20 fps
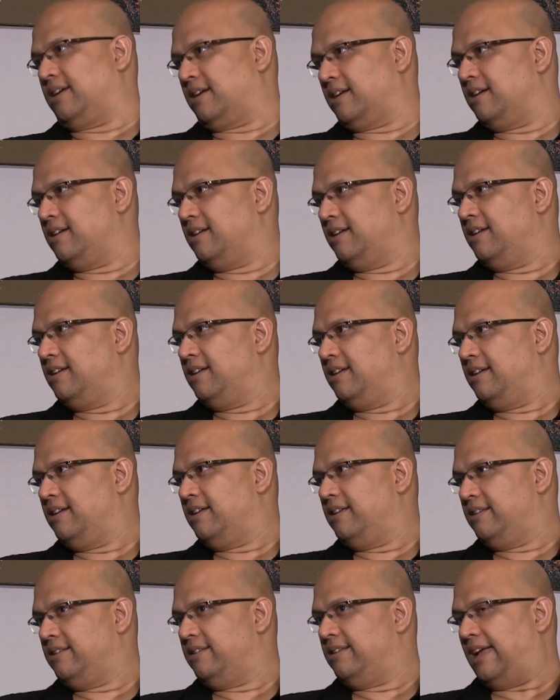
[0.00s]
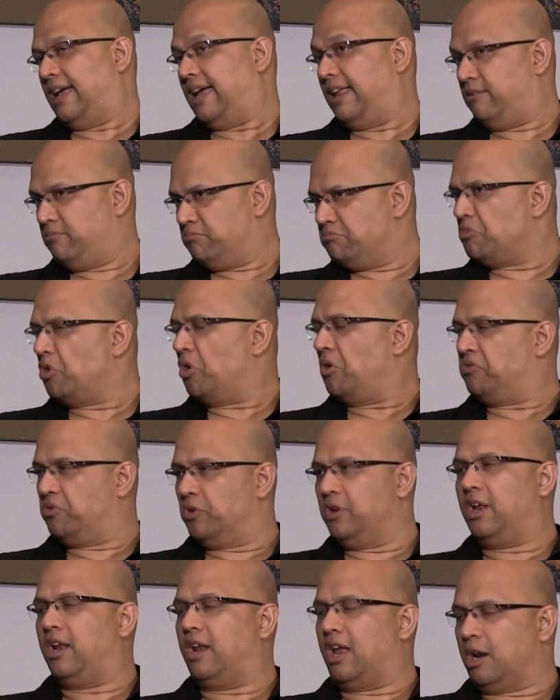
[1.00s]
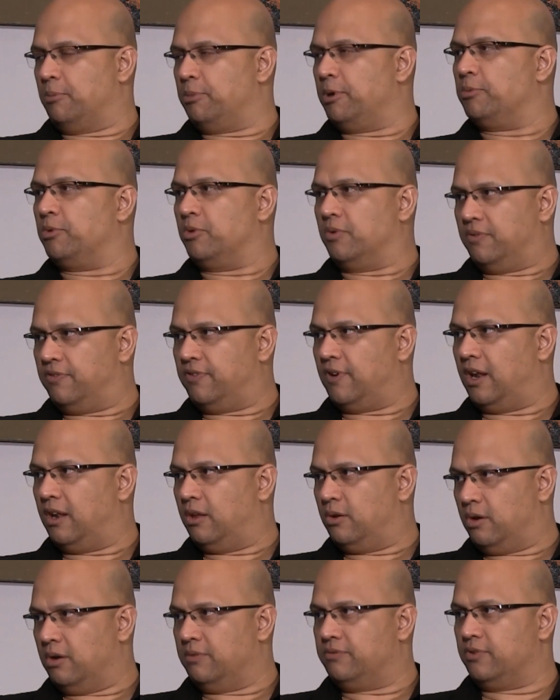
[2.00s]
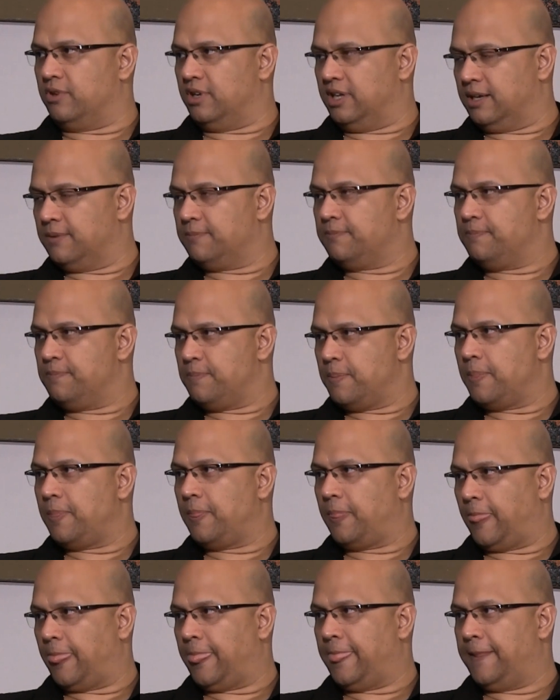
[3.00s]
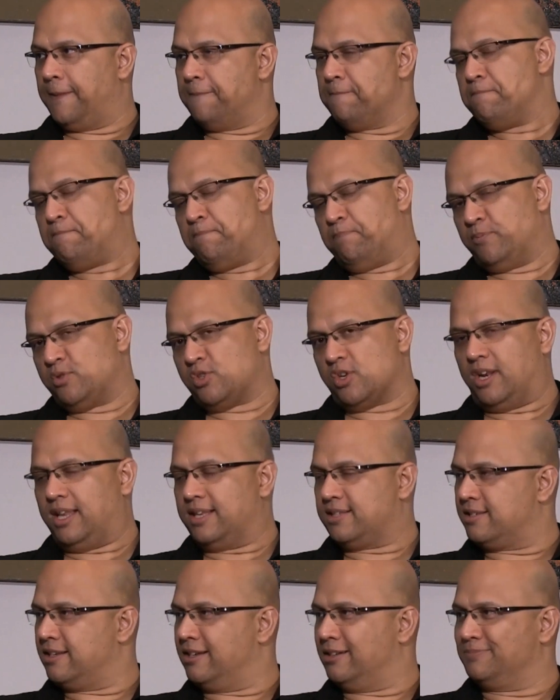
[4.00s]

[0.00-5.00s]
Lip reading: Mm-hmm. And hopefully a lot of people will follow, hopefully. Mm-hmm. So let's see.